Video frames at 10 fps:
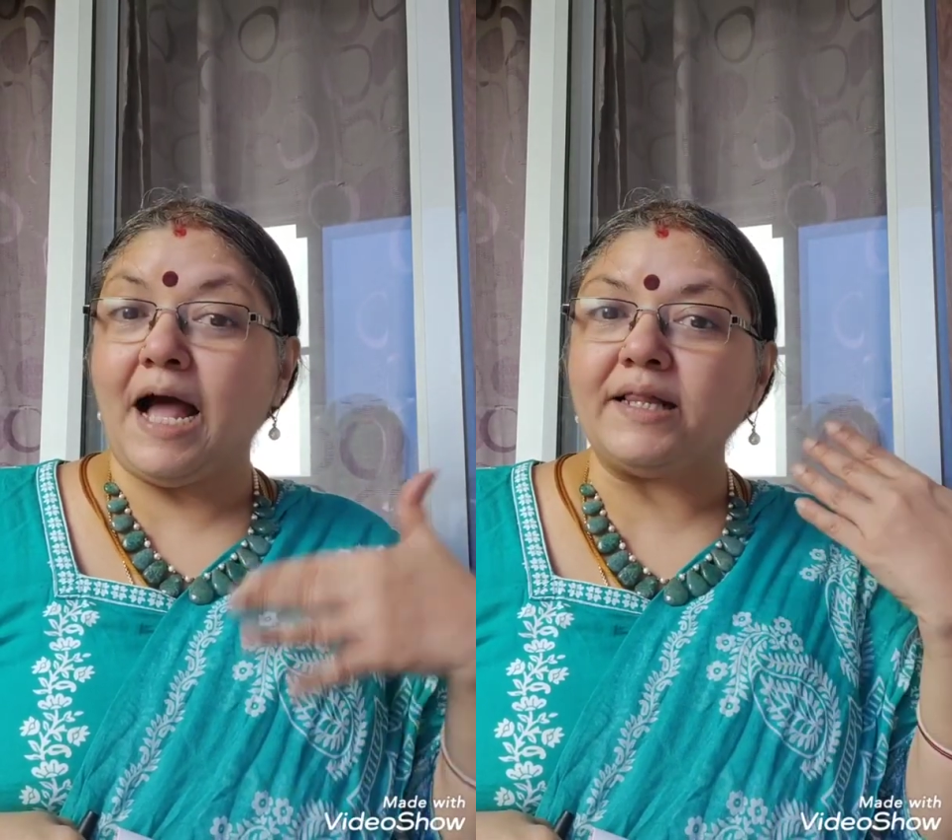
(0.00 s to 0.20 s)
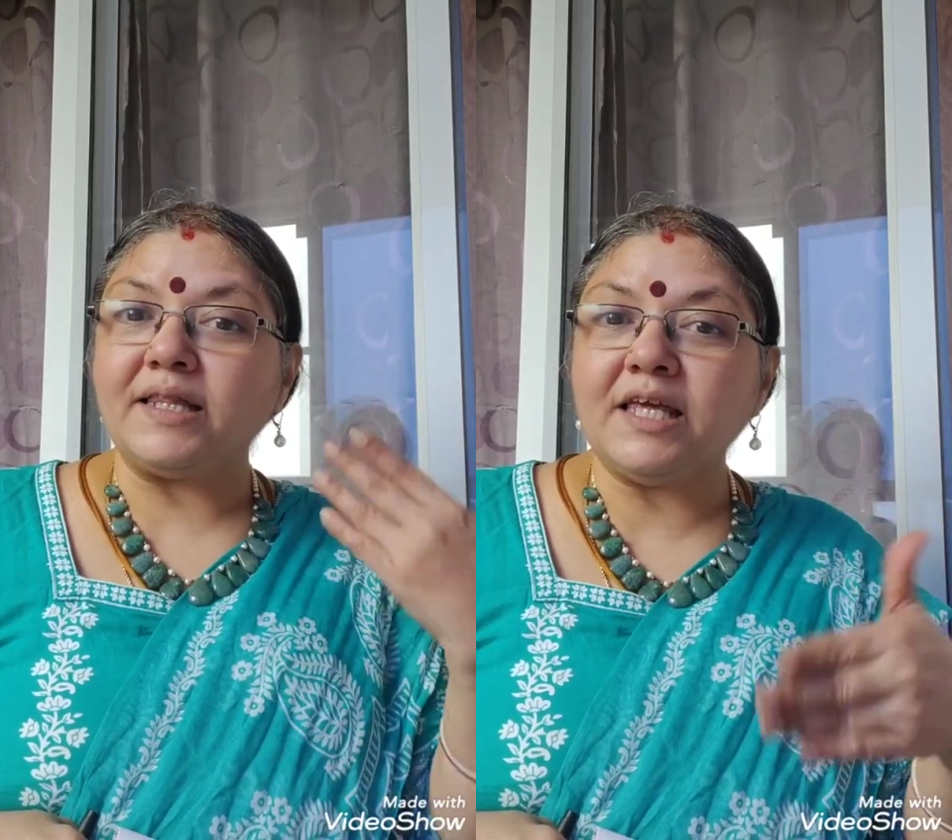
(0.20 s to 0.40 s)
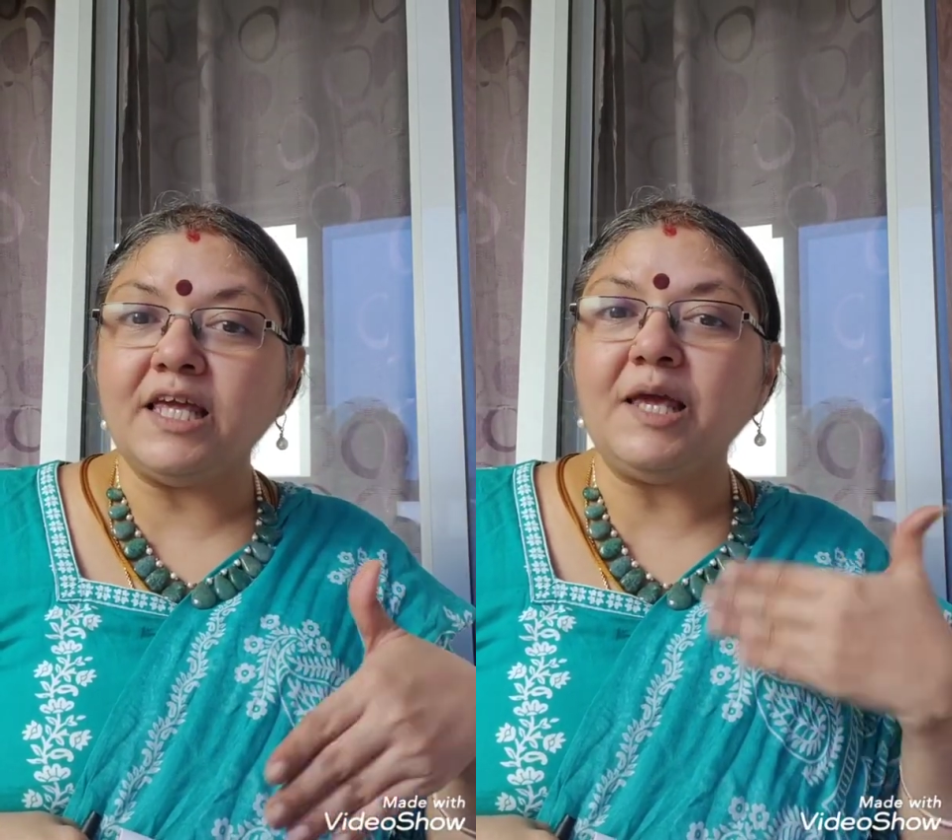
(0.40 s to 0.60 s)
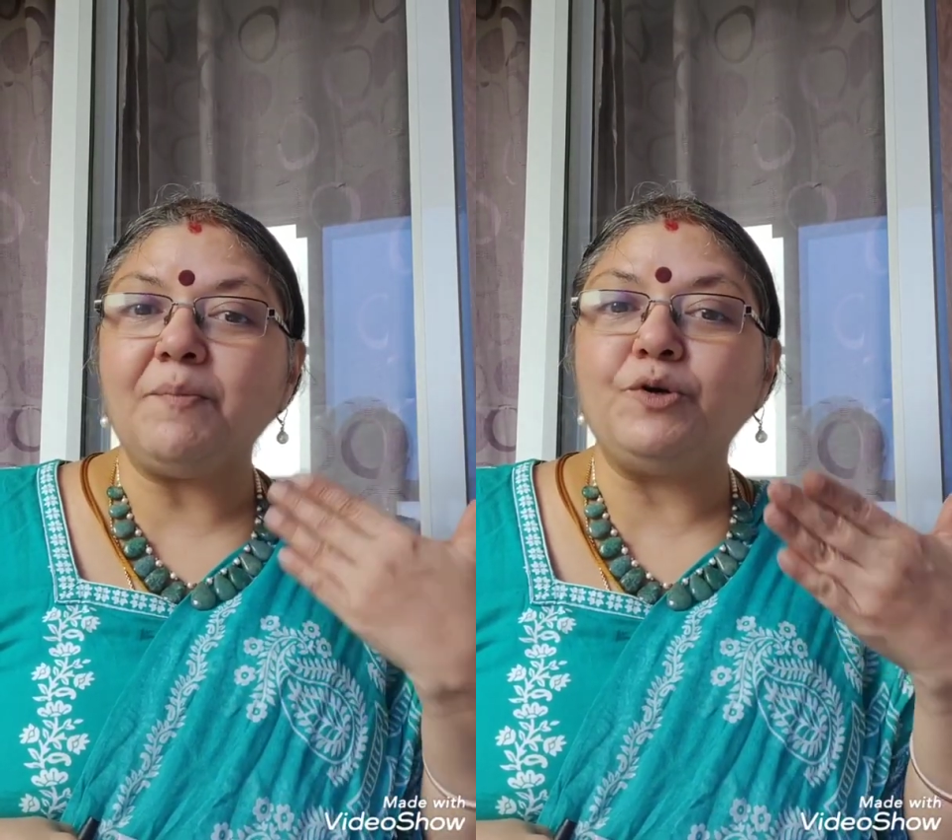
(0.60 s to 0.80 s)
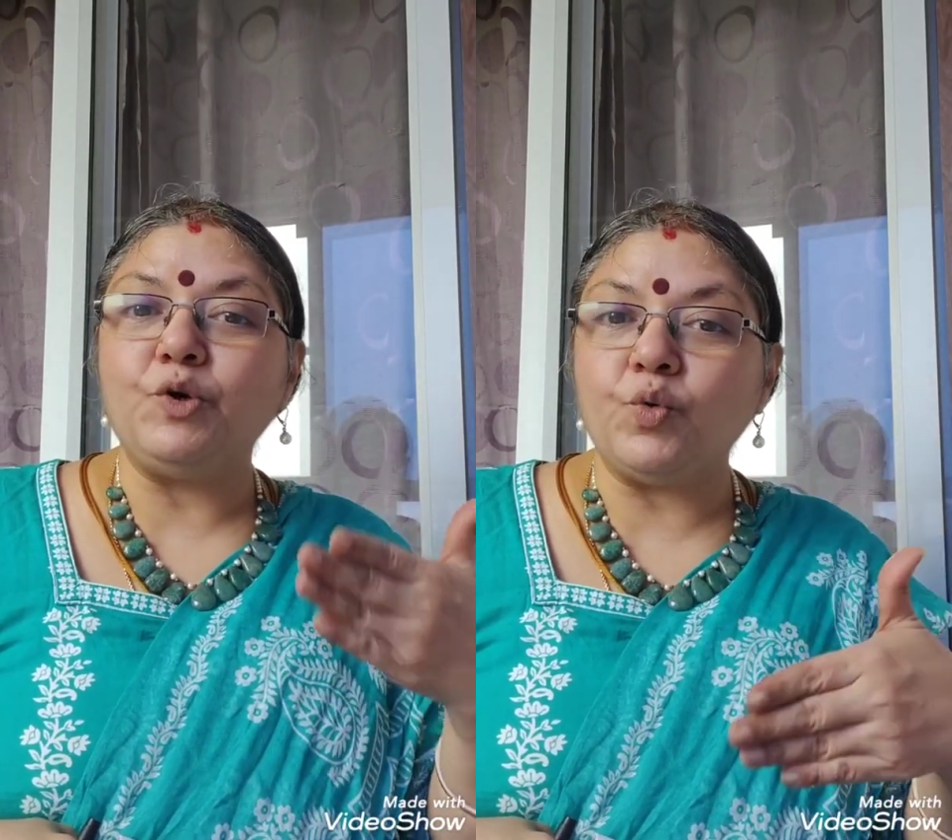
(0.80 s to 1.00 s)
and
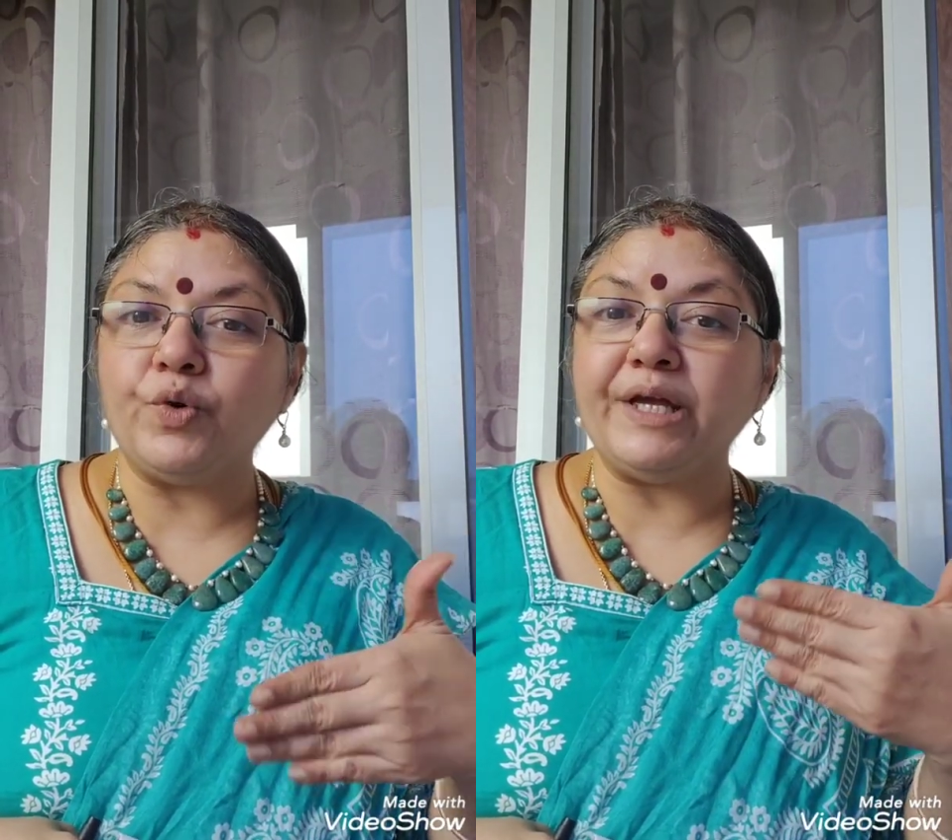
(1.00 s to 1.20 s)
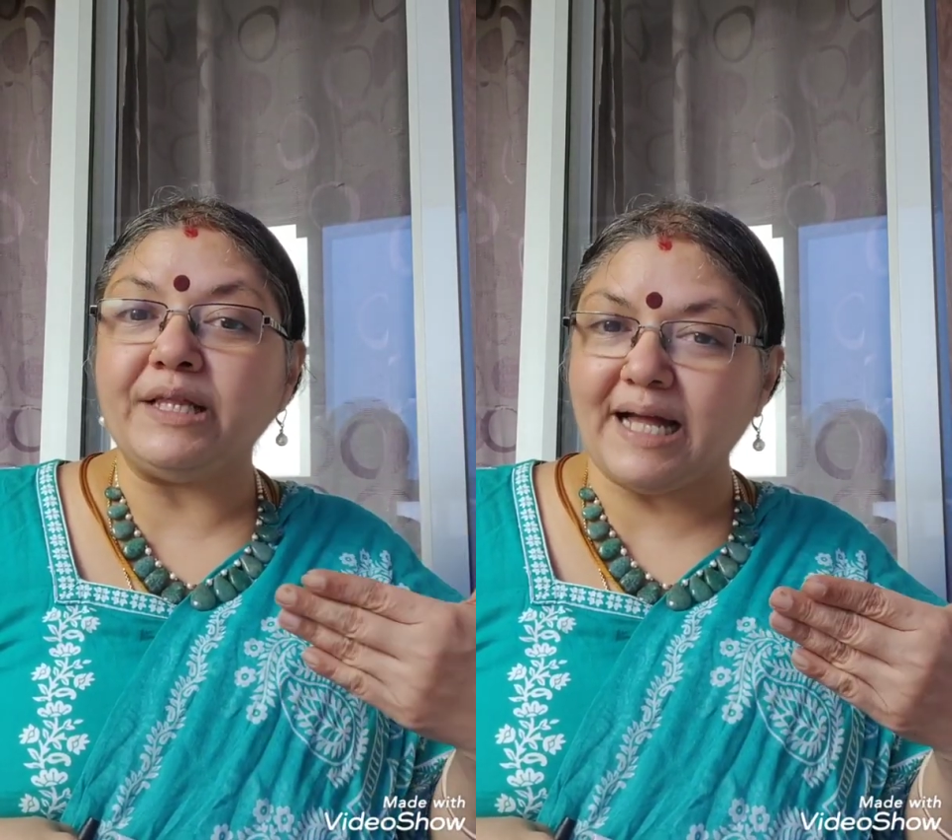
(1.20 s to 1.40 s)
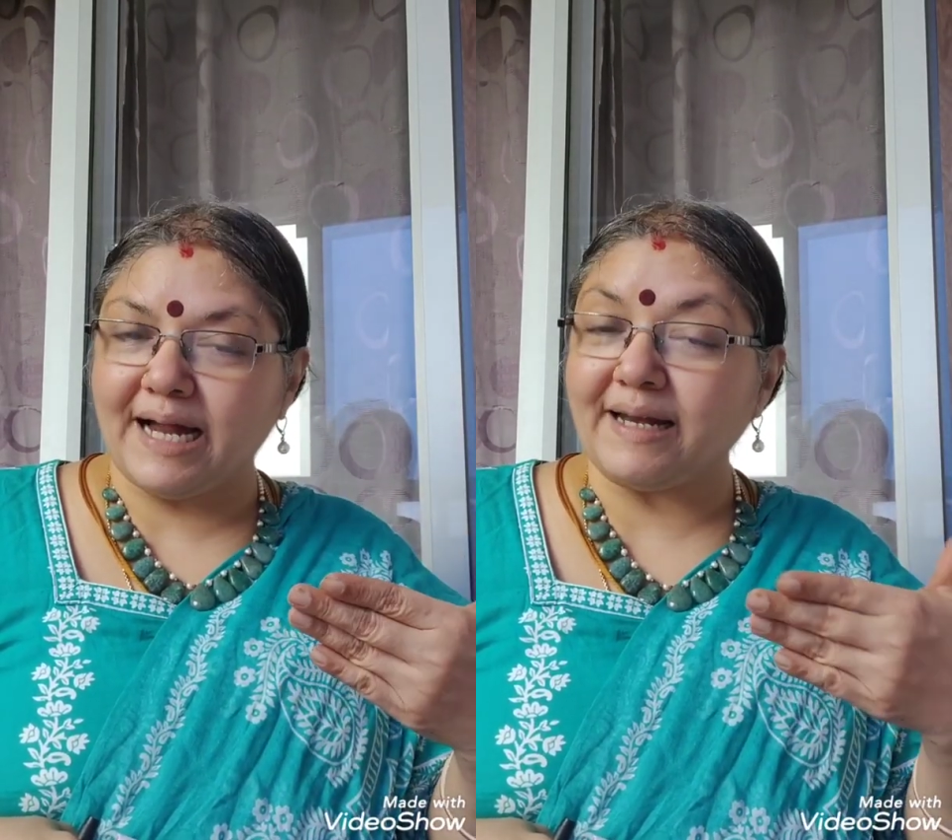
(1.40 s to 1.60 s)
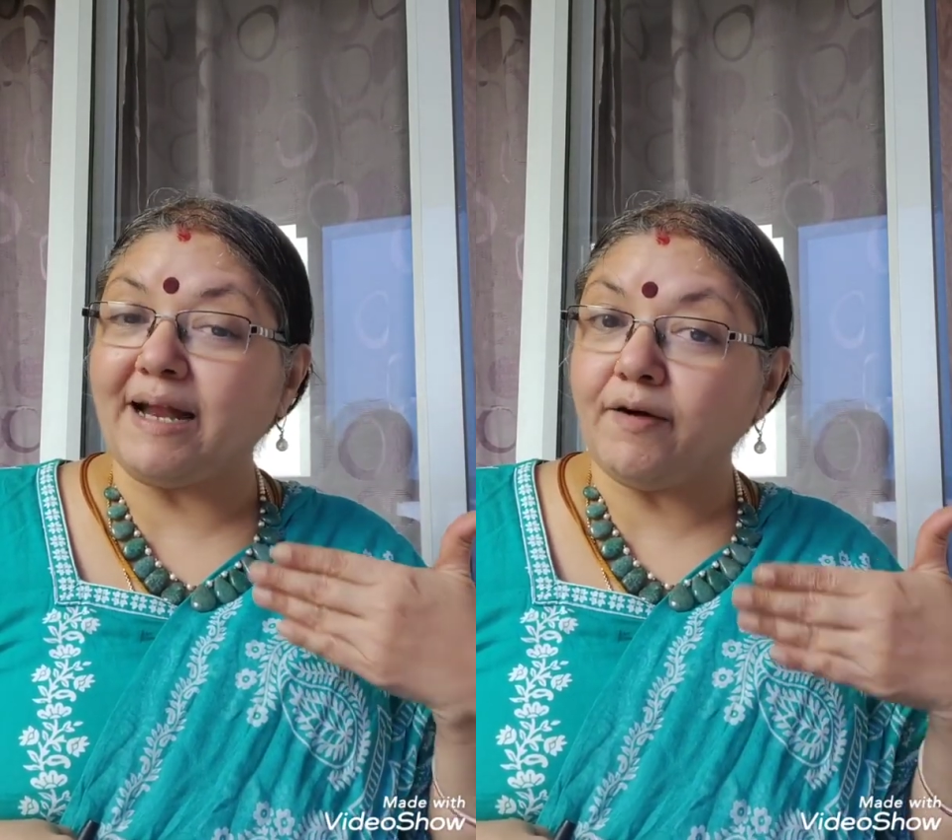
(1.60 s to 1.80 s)
keep doing that.